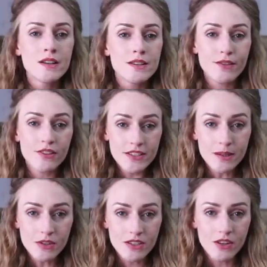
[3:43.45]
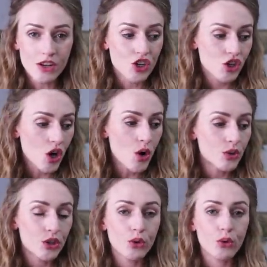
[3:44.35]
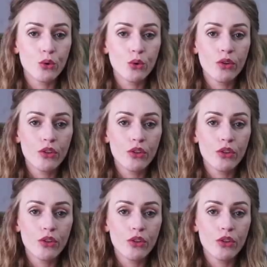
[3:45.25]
So first I'm just gonna show you